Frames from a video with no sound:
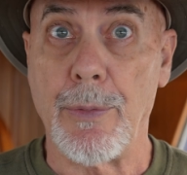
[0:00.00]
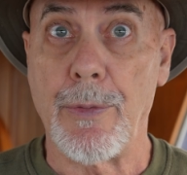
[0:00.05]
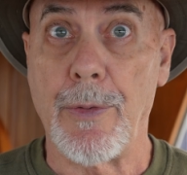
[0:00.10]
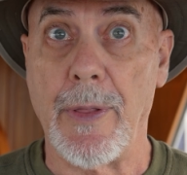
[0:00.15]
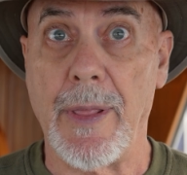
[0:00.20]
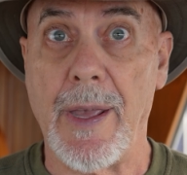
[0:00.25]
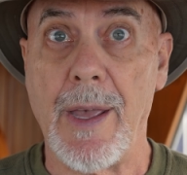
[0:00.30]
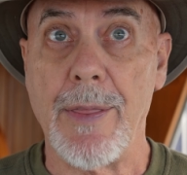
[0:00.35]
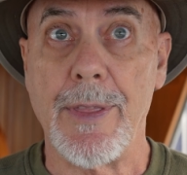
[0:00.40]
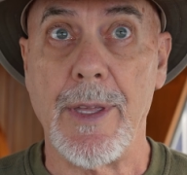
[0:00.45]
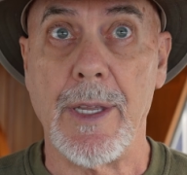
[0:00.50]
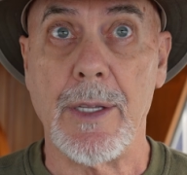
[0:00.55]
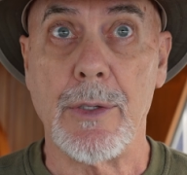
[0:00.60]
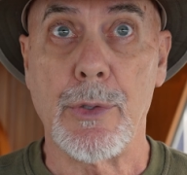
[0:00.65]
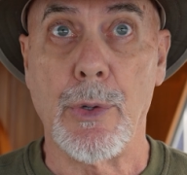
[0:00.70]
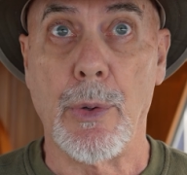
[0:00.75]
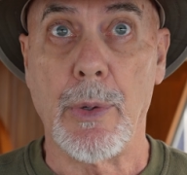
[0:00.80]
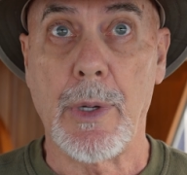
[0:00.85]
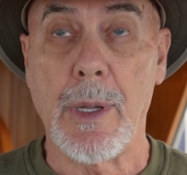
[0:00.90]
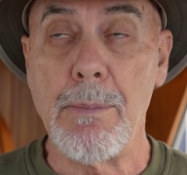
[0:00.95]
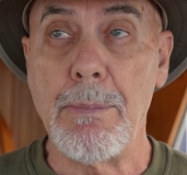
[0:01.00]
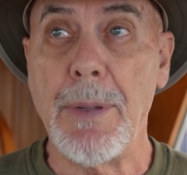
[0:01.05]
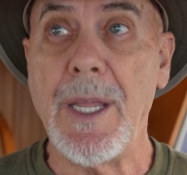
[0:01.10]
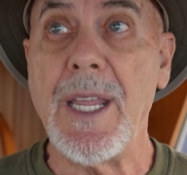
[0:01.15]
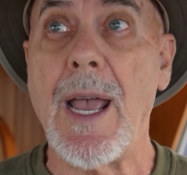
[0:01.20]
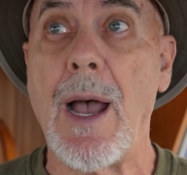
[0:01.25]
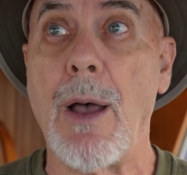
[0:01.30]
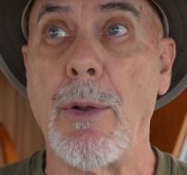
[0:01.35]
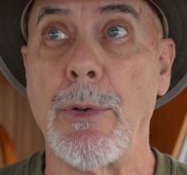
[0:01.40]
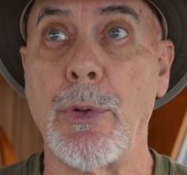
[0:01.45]
for that thing, so it can
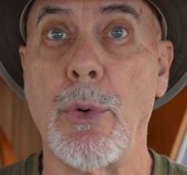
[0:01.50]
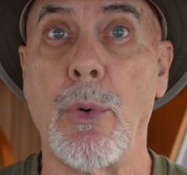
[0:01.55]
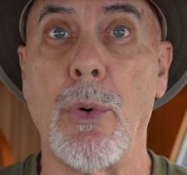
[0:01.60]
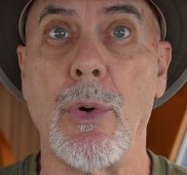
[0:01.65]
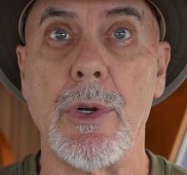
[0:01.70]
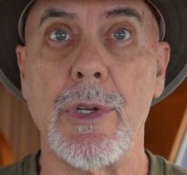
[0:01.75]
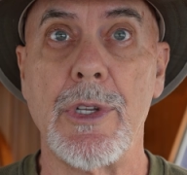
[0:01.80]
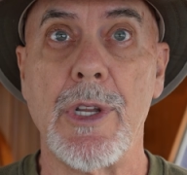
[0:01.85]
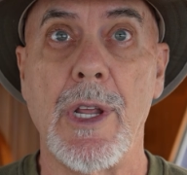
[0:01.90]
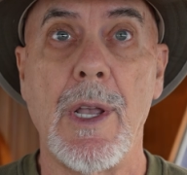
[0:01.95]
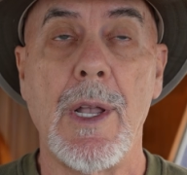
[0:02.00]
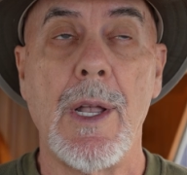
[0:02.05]
be outdoors.